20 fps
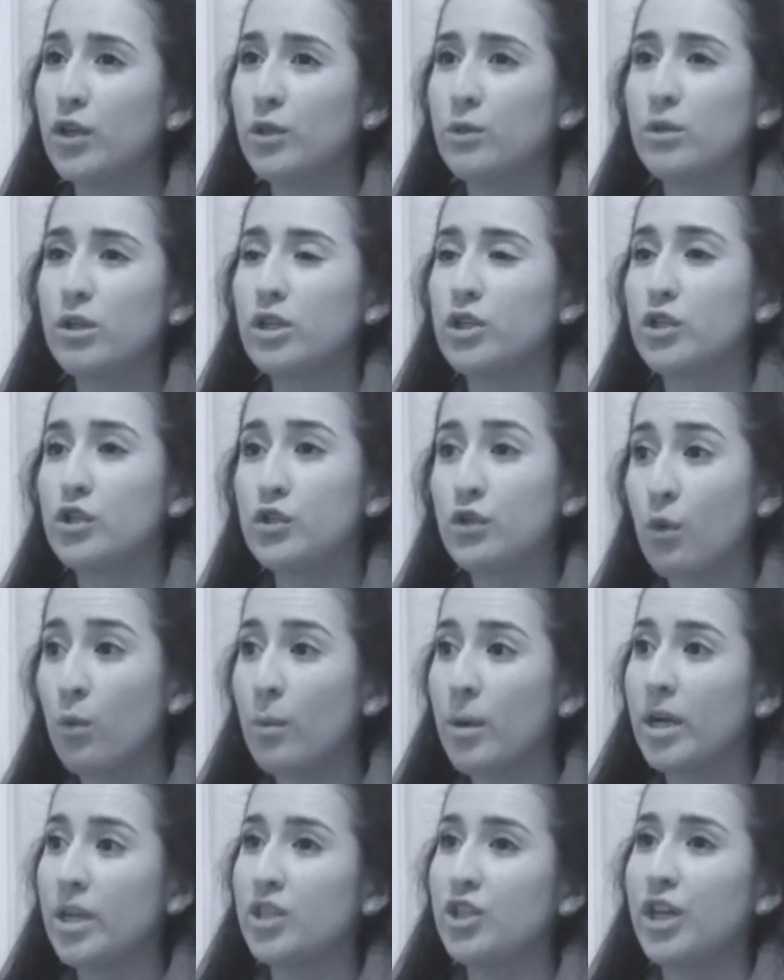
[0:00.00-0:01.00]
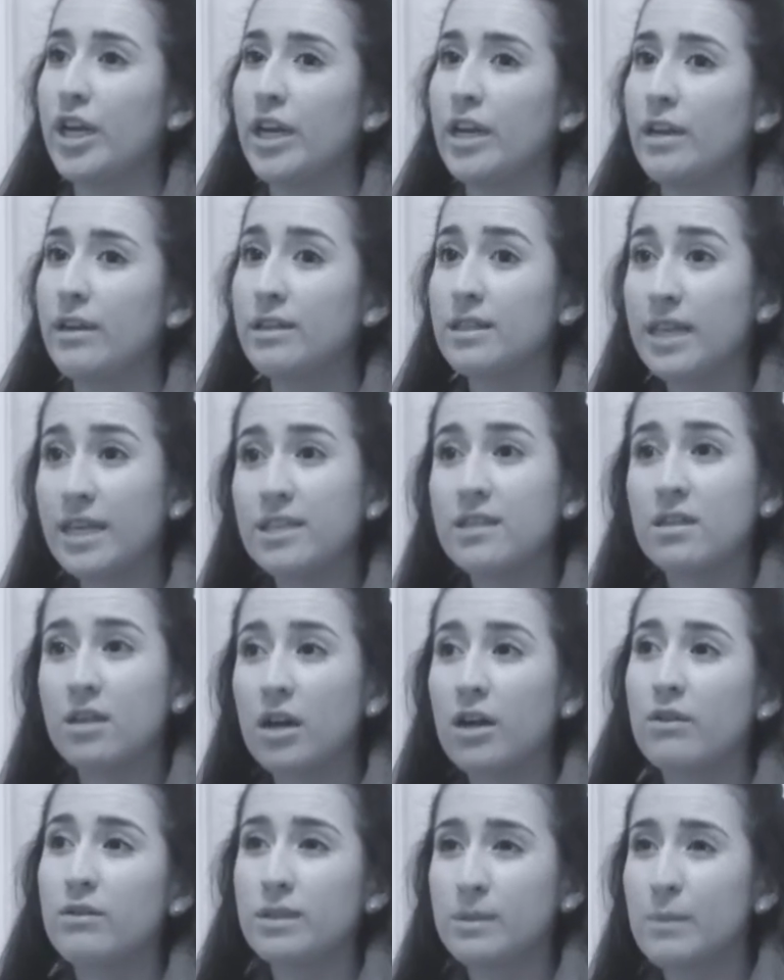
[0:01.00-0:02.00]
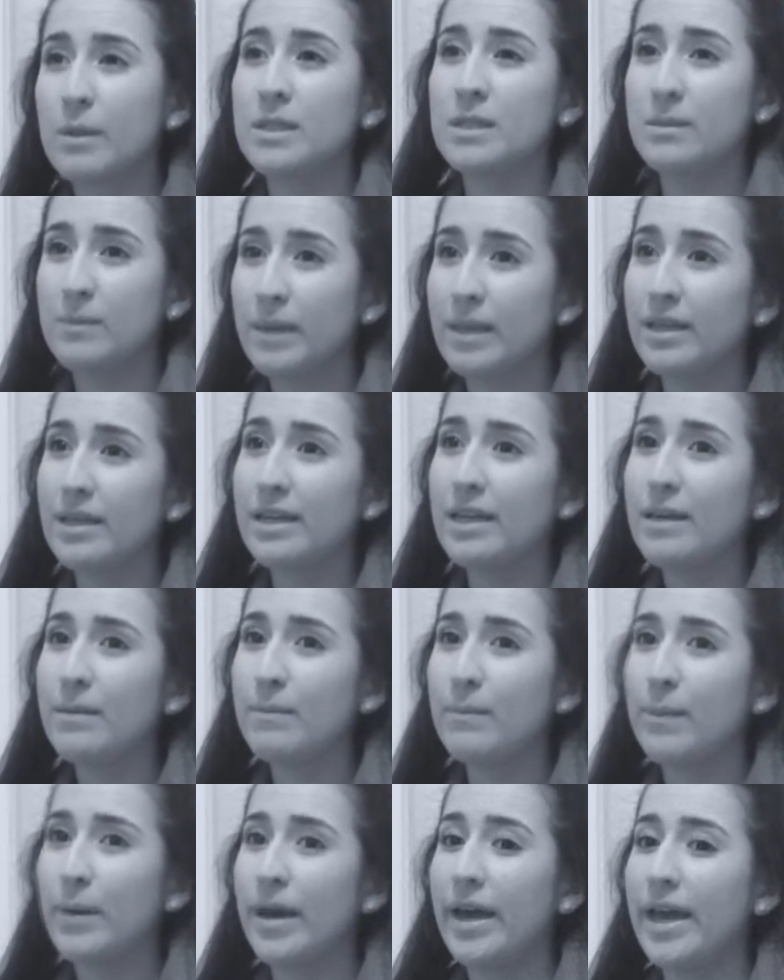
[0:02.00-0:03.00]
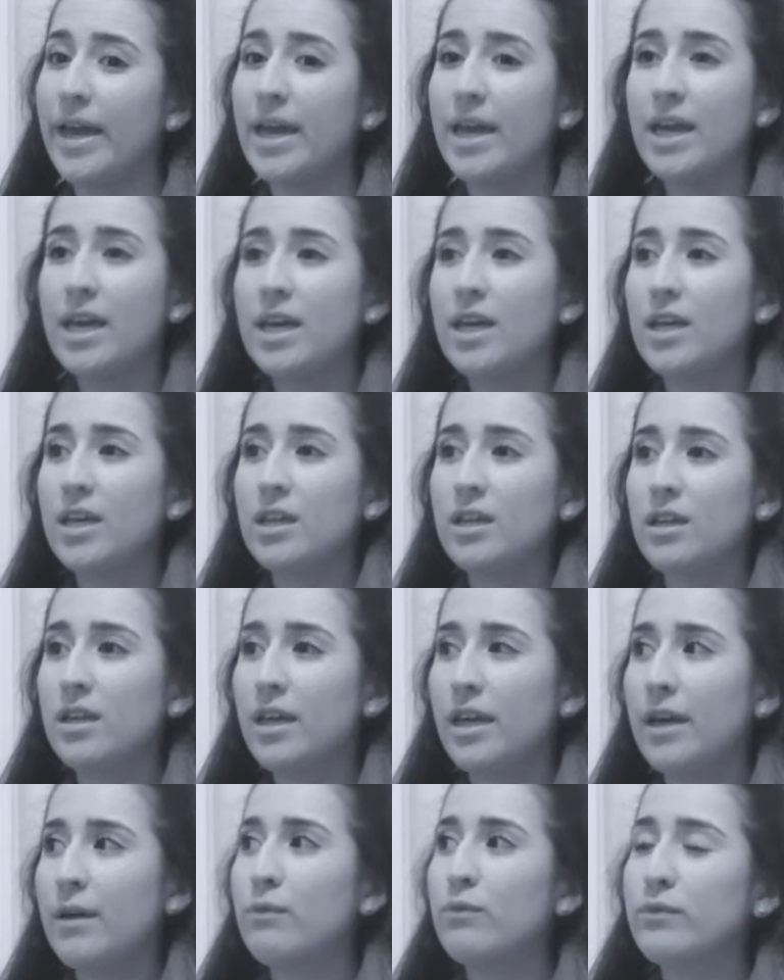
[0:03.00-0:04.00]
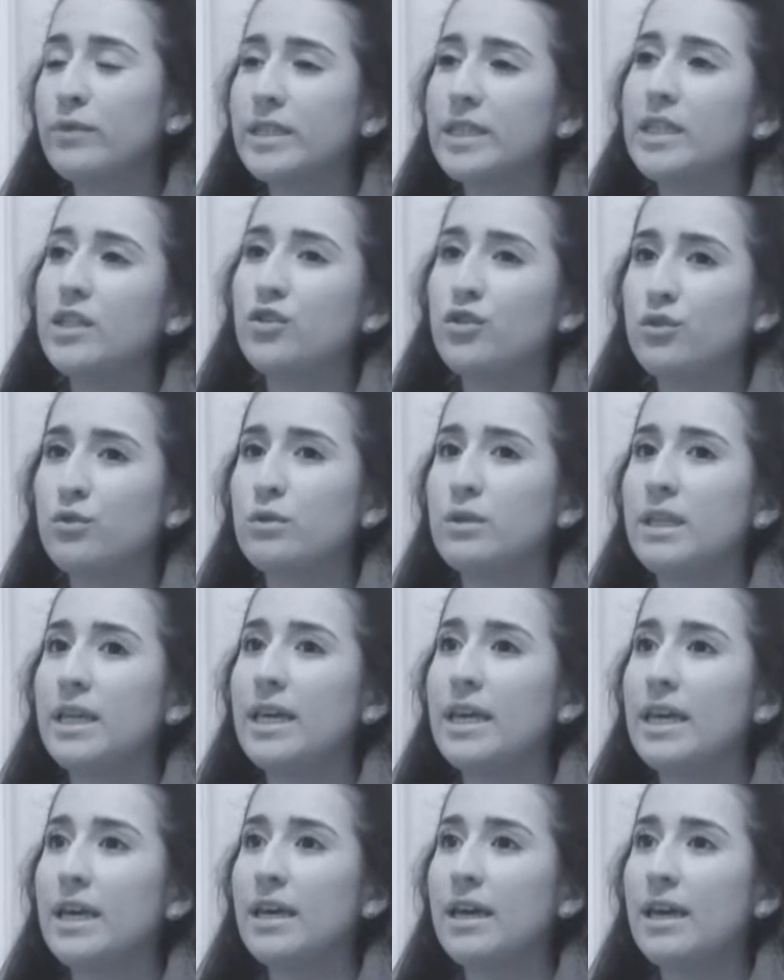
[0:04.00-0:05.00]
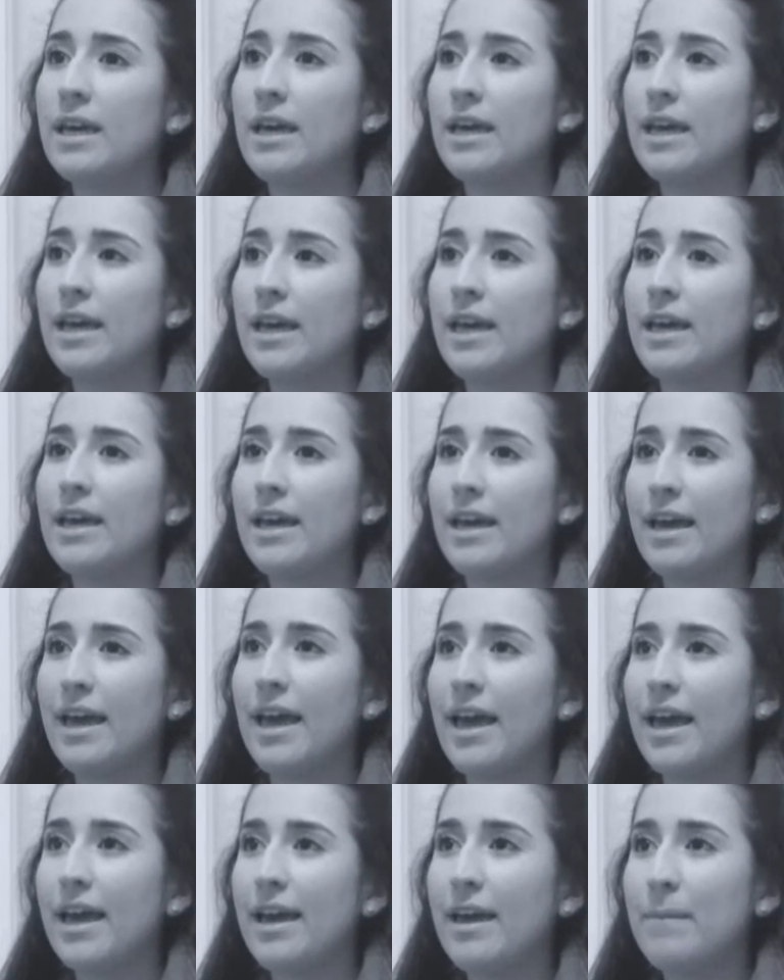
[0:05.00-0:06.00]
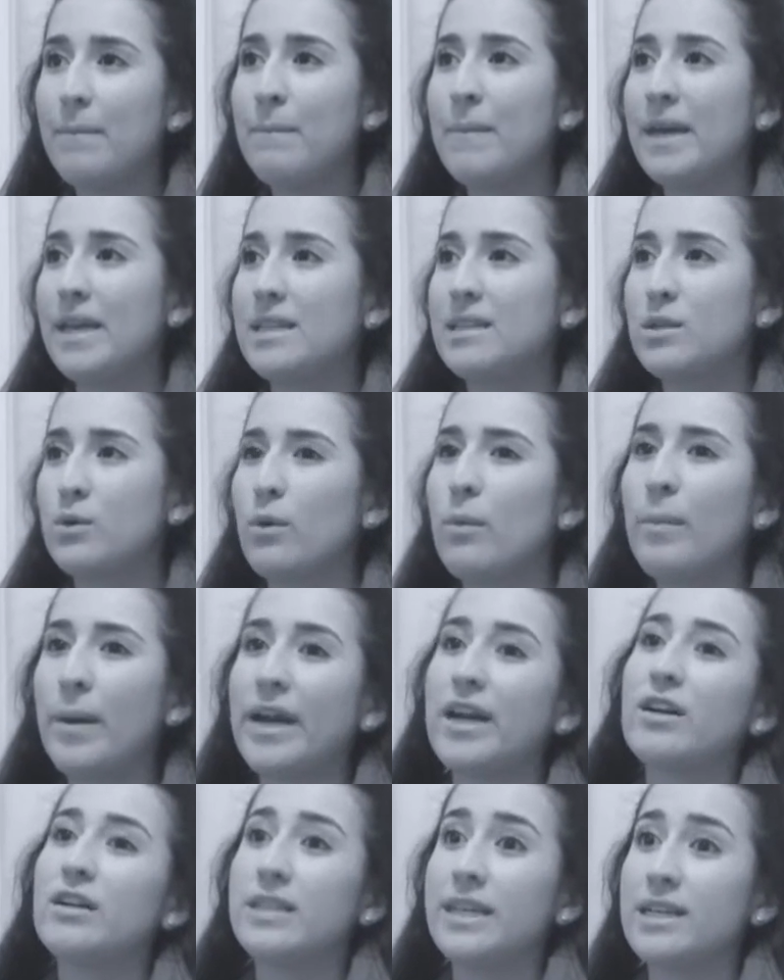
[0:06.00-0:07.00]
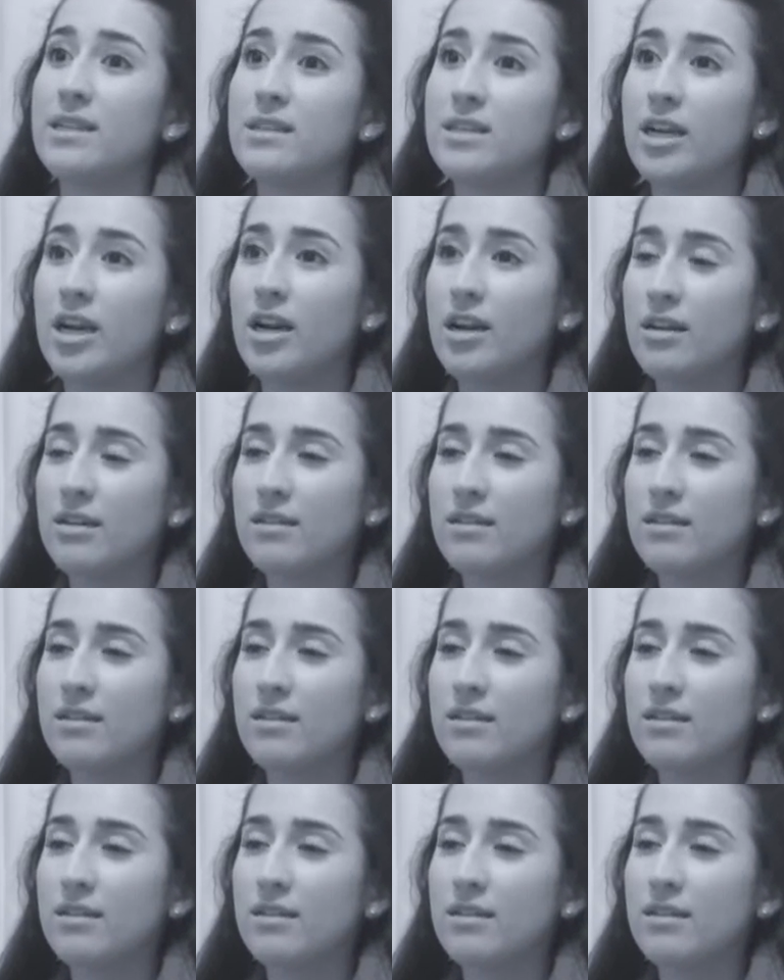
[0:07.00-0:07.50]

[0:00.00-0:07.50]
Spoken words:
You learn so much, and it's a lot of responsibility, but it really truly makes you a better dancer.